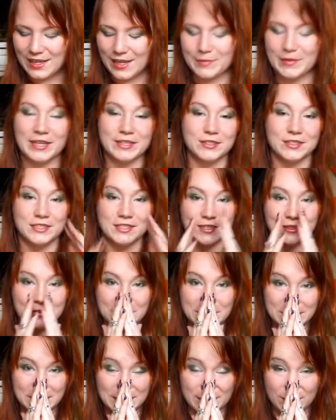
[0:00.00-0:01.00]
I'm actually going to
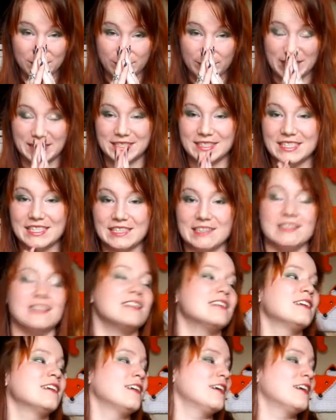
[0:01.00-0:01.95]
drink some of my tea.